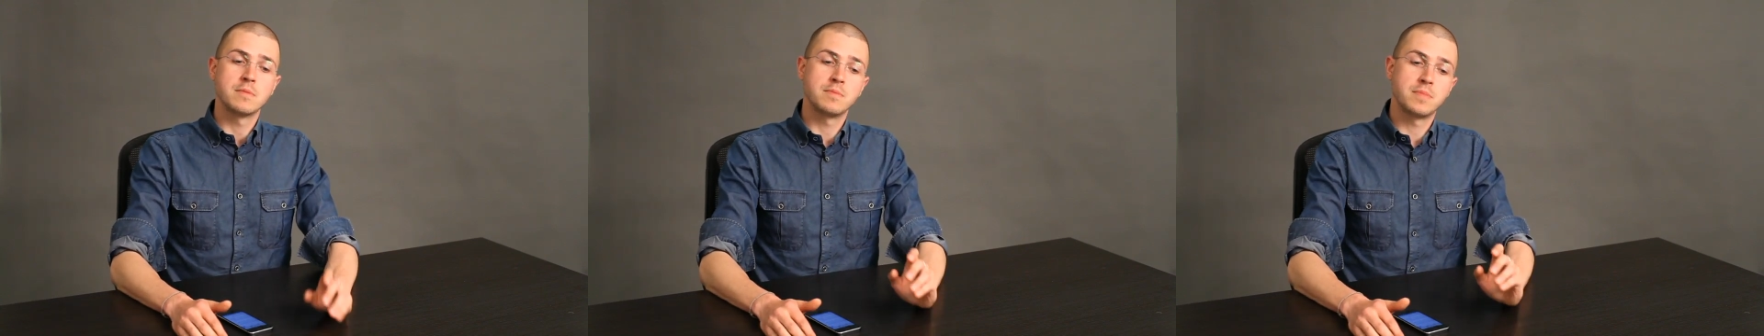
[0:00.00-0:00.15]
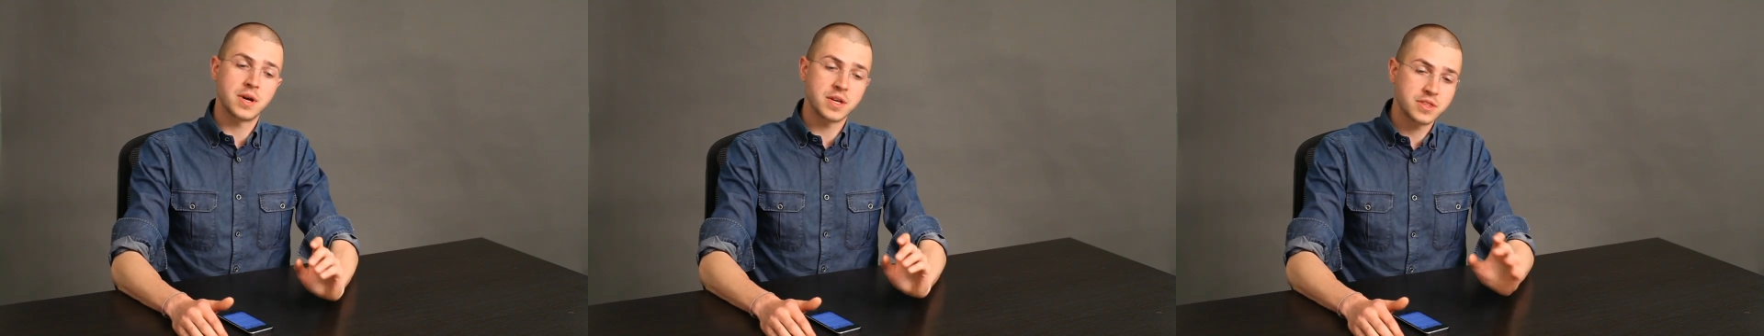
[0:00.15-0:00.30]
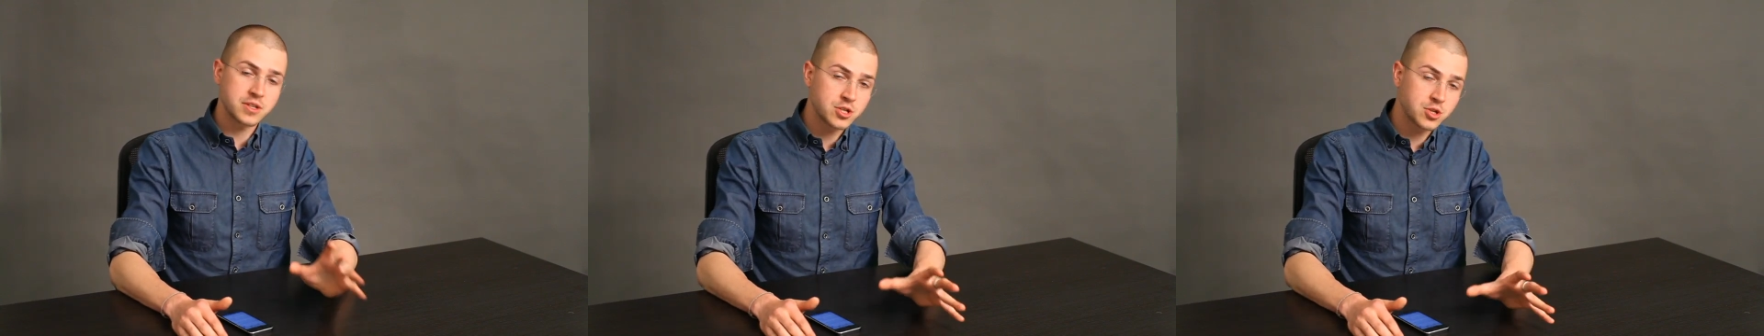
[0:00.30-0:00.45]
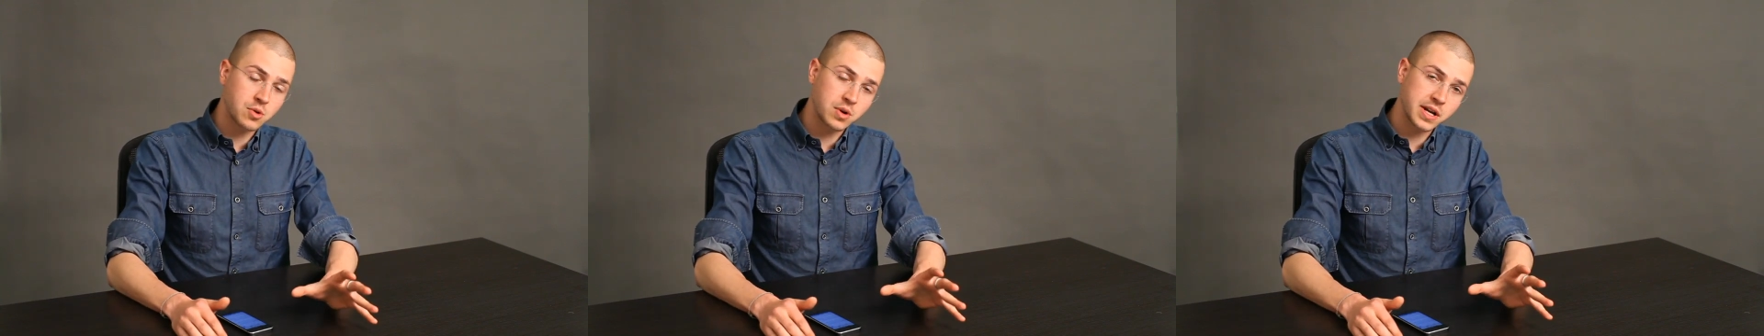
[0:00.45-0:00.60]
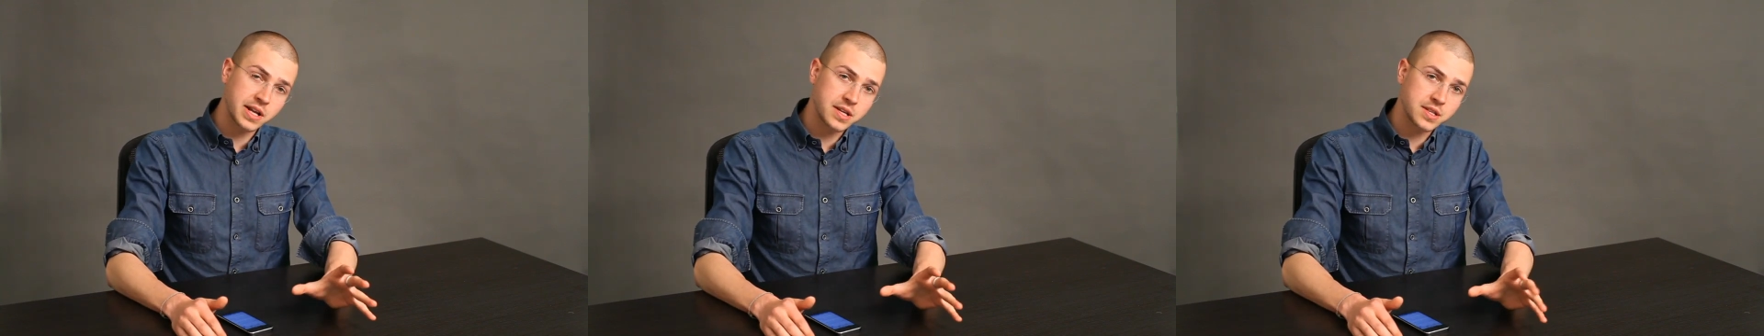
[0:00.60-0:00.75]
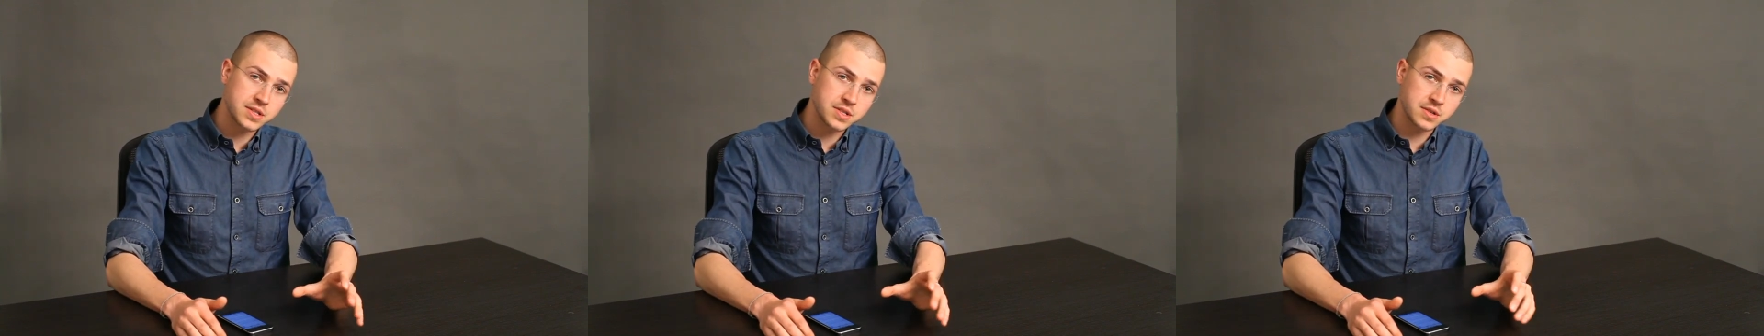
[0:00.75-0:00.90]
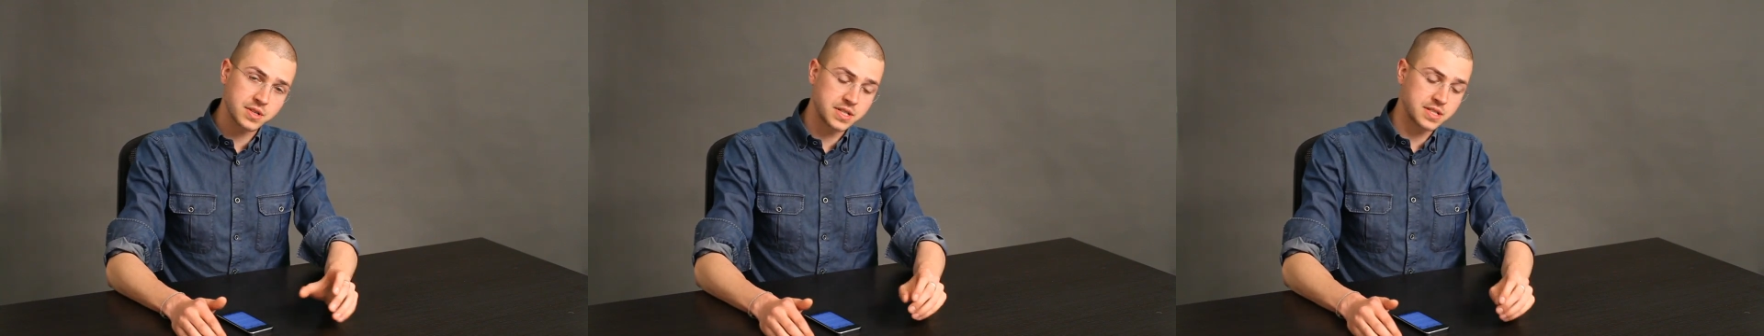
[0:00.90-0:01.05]
But the short
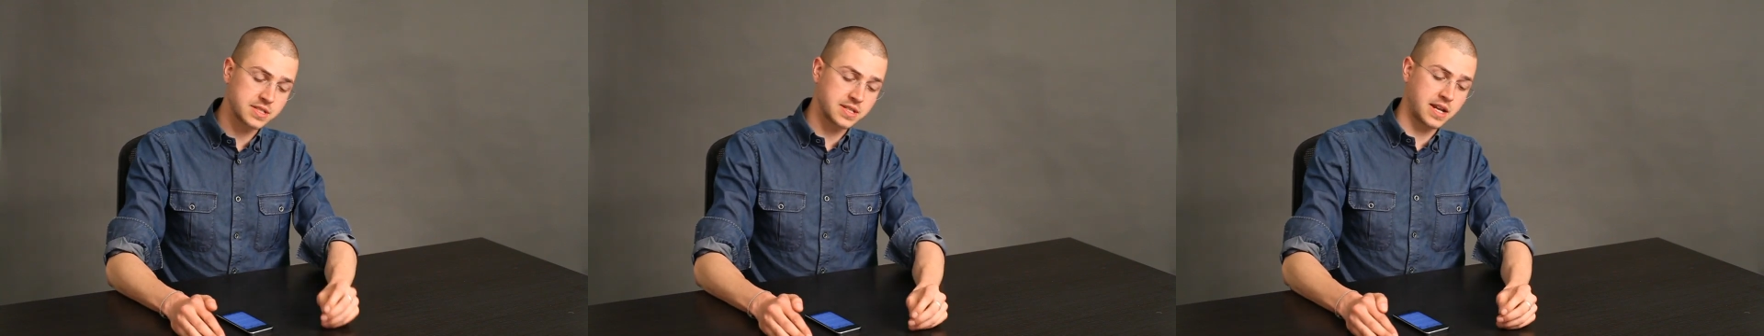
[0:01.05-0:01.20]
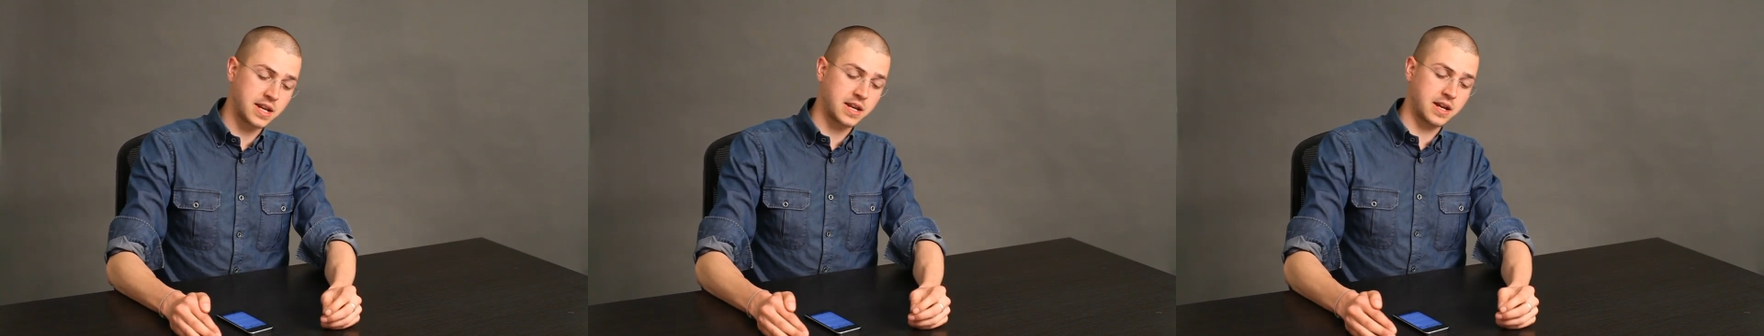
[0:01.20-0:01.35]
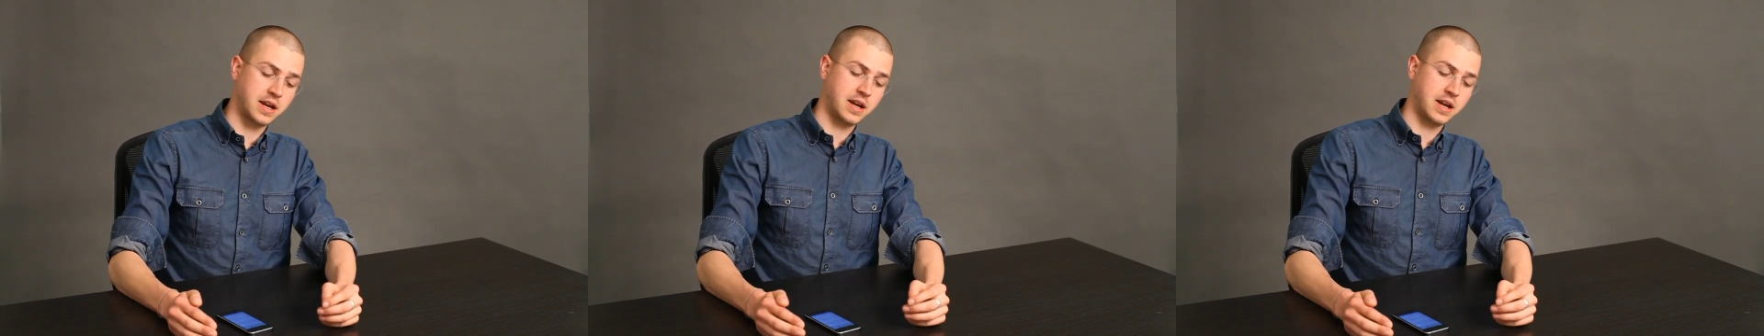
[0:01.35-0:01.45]
answer is that